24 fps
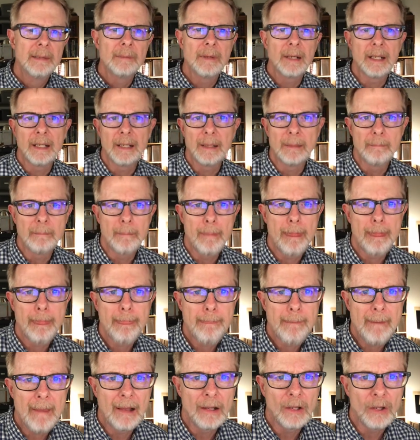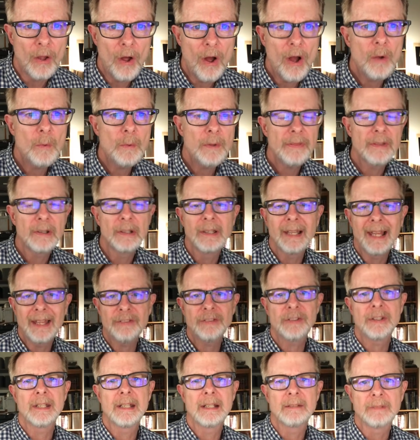Um, along with the
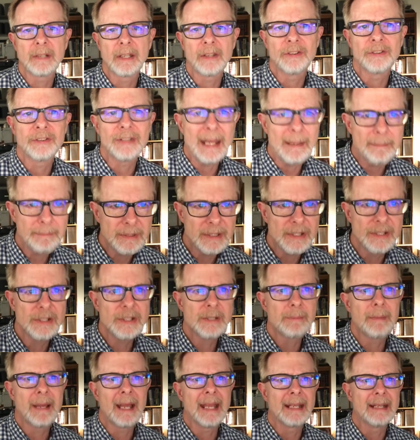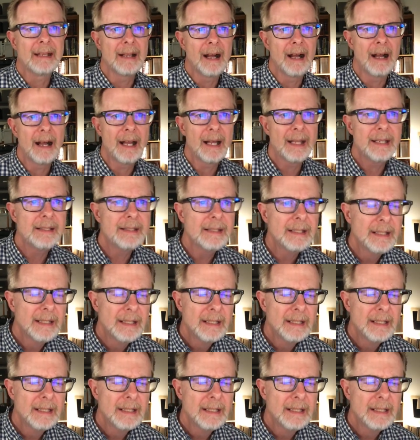lesson of acceptance by God